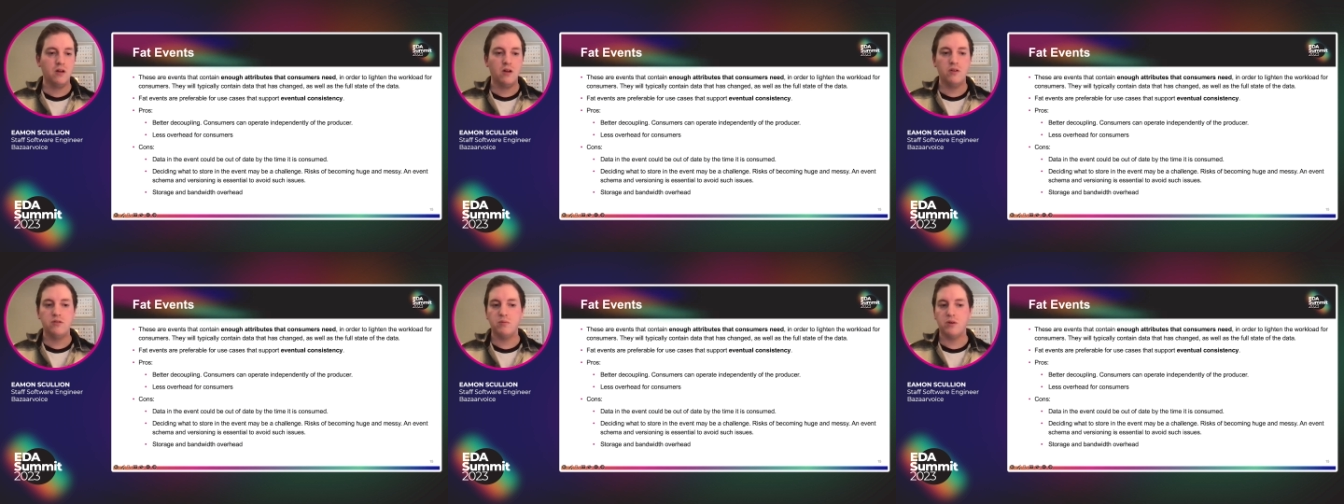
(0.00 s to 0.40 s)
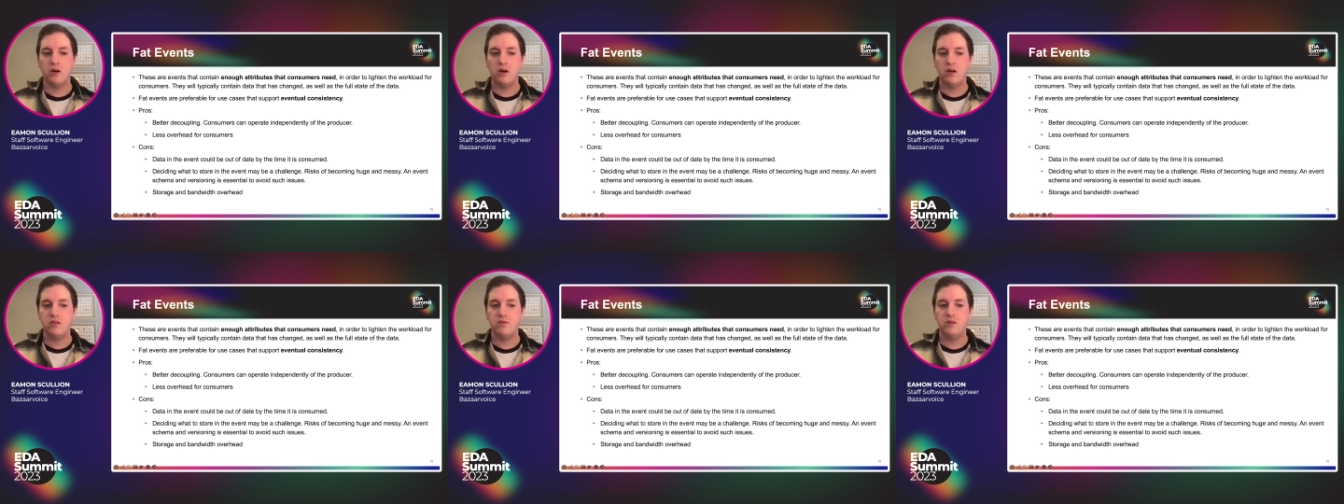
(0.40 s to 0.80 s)
Some
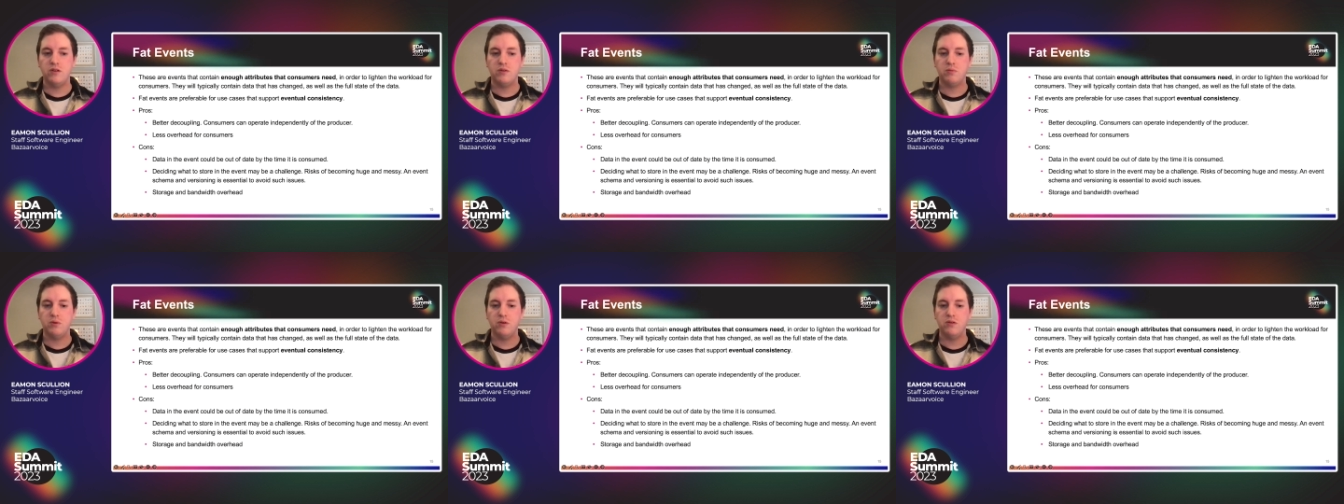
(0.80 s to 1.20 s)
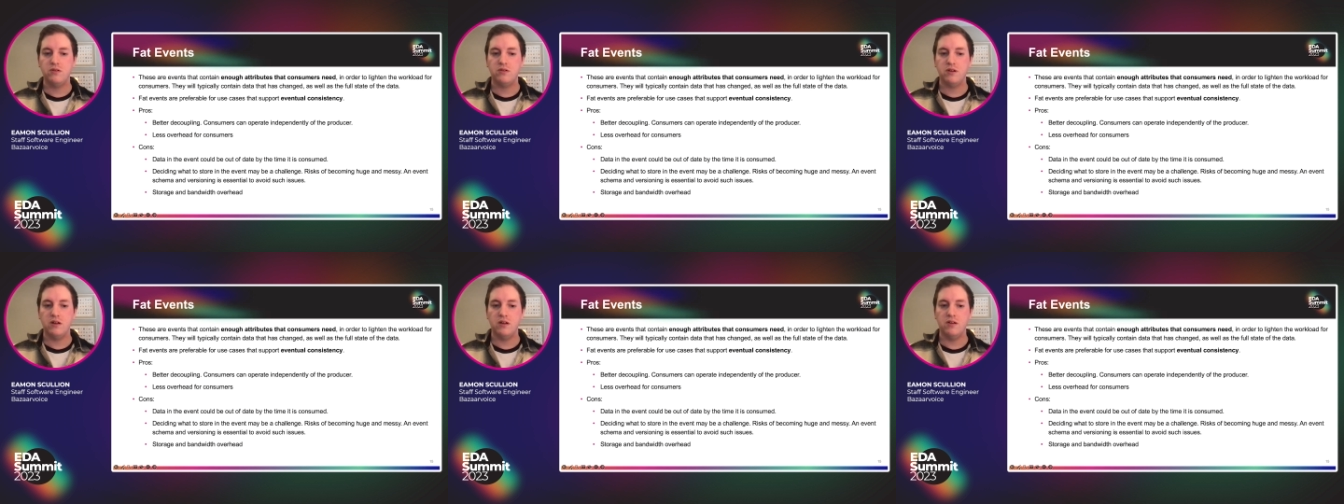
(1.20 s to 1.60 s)
cons of this
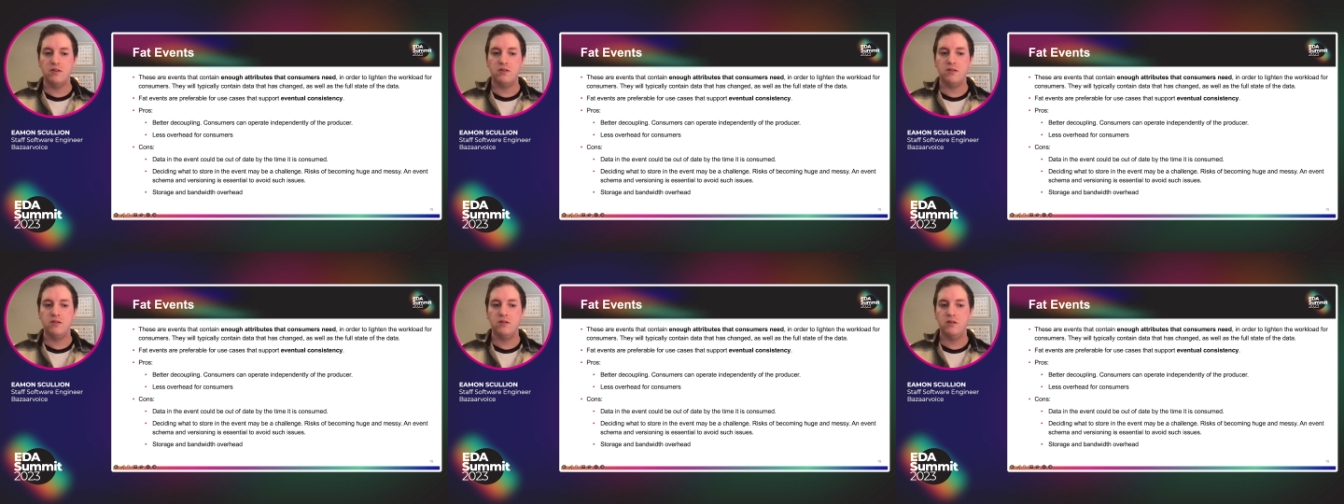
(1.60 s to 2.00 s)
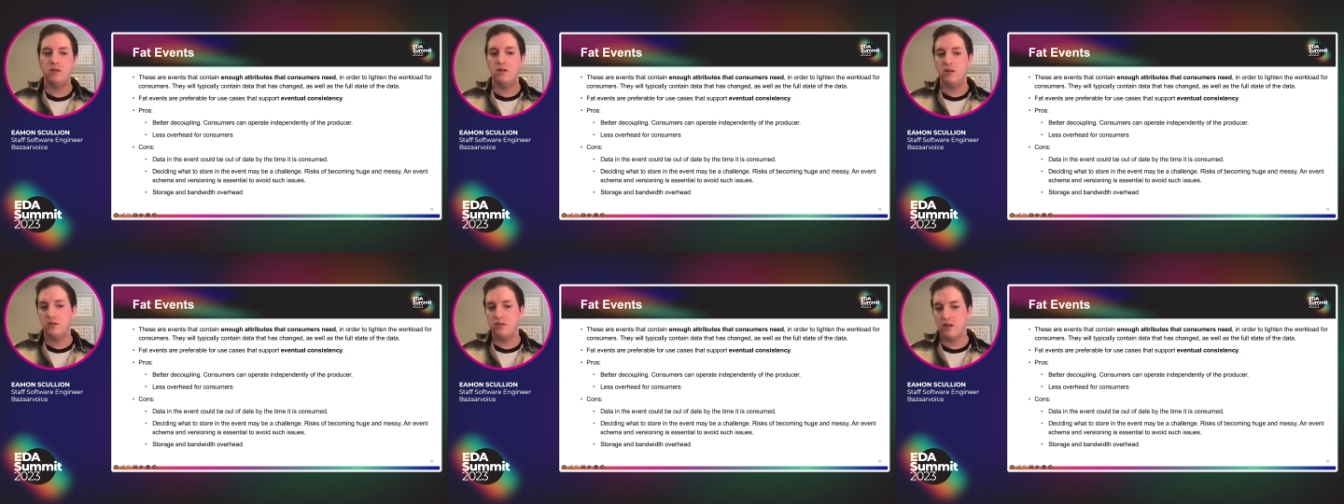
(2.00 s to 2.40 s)
approach is
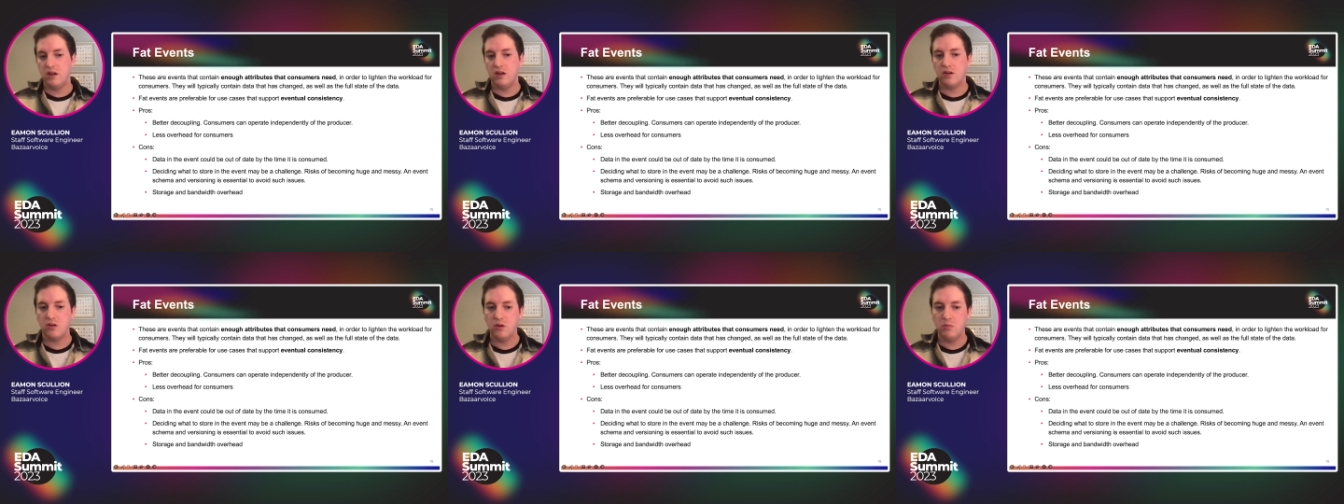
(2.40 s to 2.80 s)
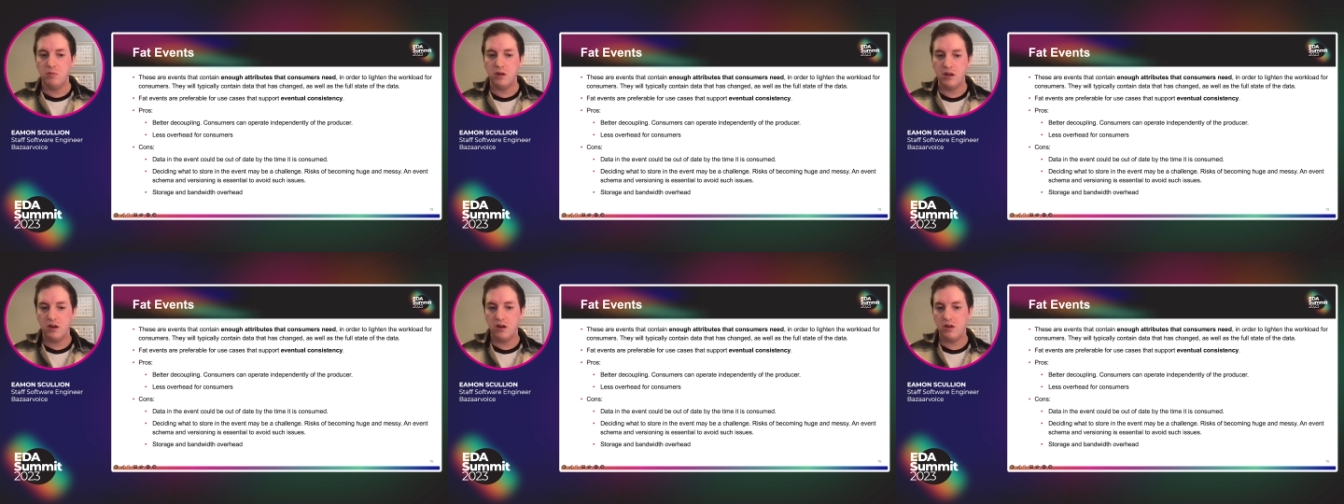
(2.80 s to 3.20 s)
data could
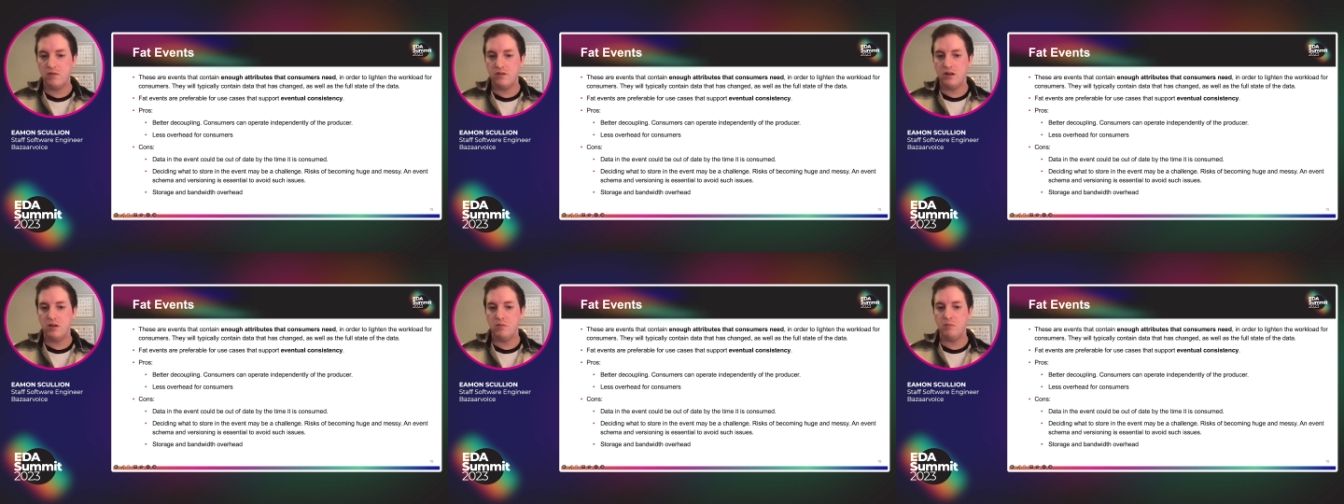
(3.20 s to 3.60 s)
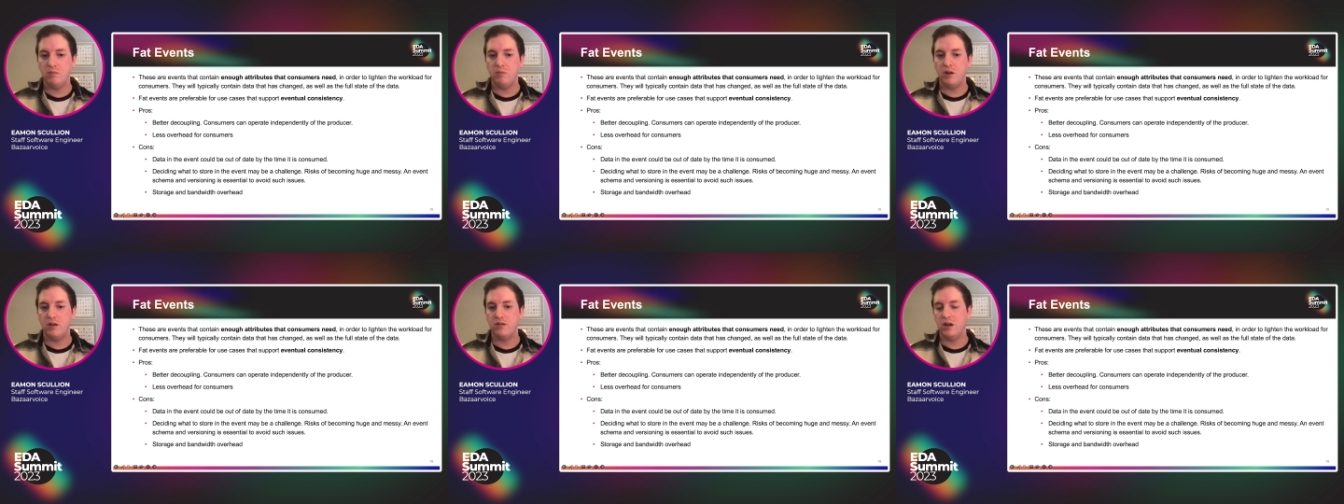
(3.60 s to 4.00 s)
be out of date
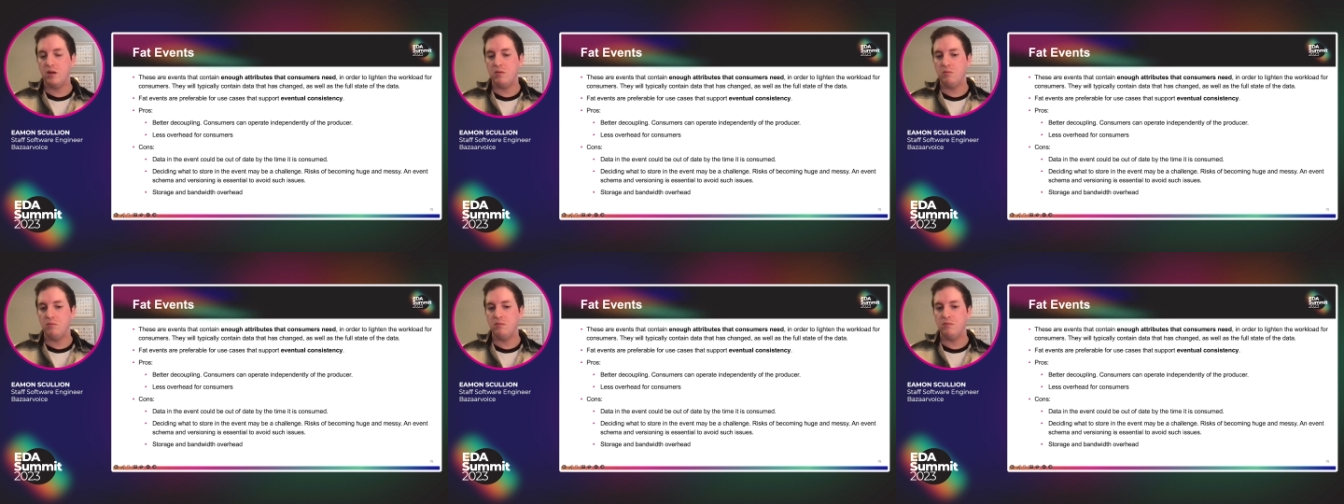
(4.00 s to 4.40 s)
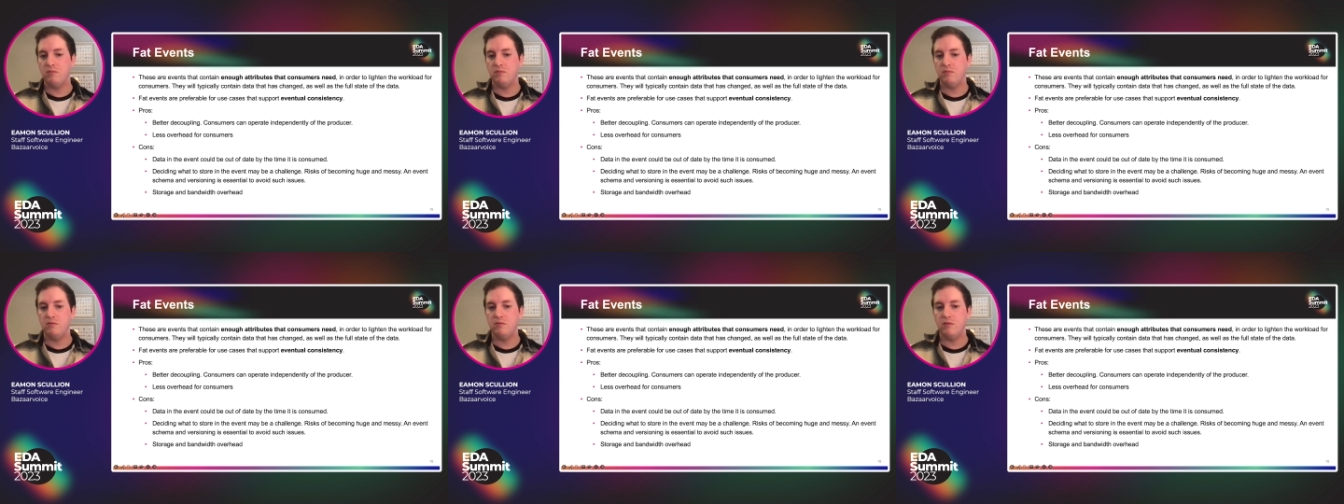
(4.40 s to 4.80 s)
by the time
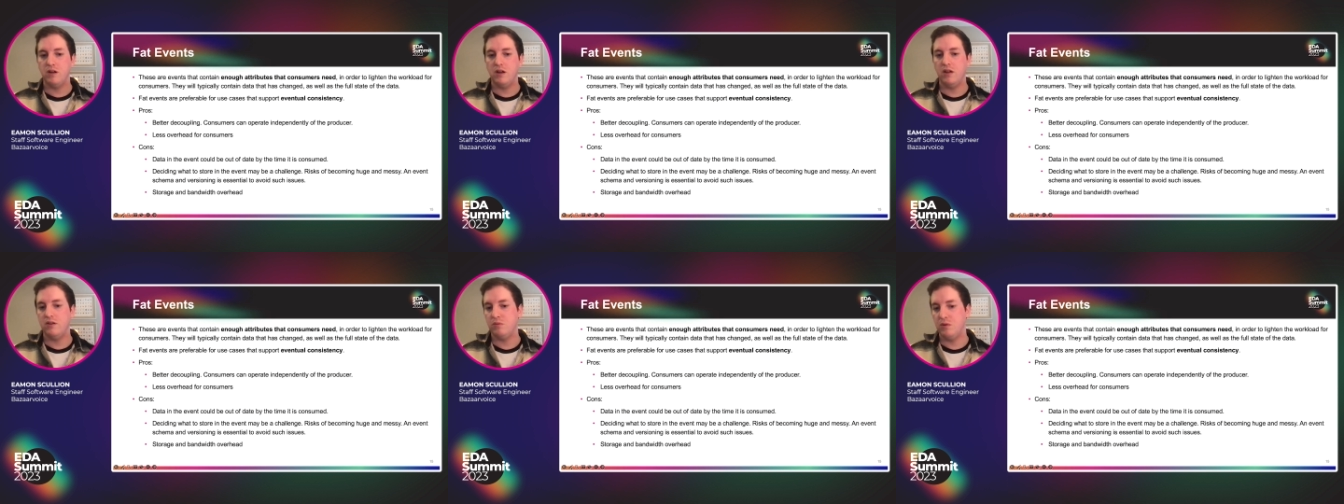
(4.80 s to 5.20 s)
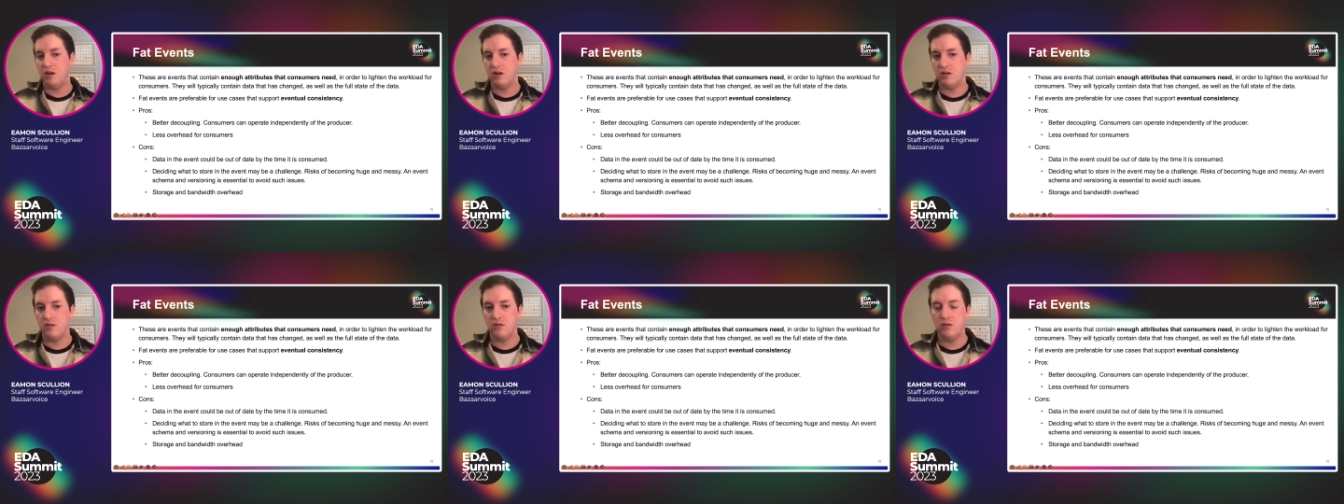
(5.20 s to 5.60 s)
it's being
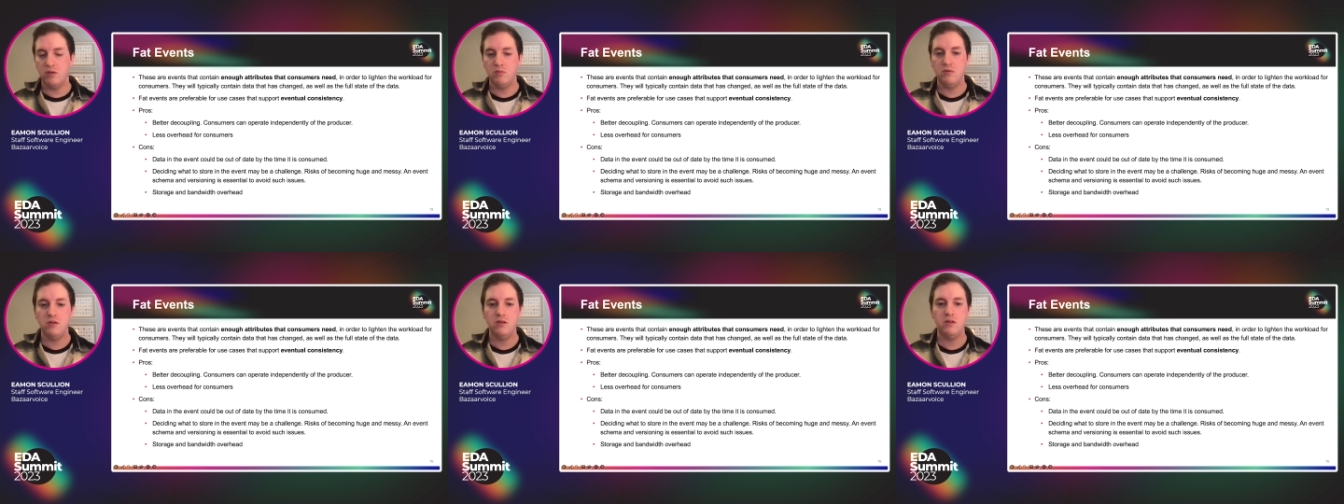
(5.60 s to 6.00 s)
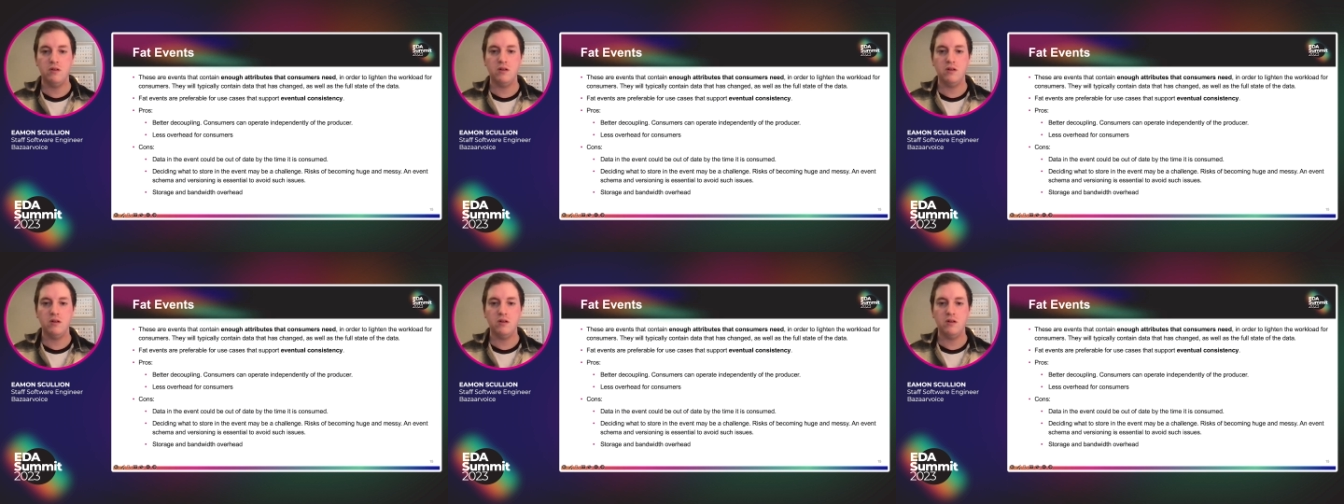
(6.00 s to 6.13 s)
consumed.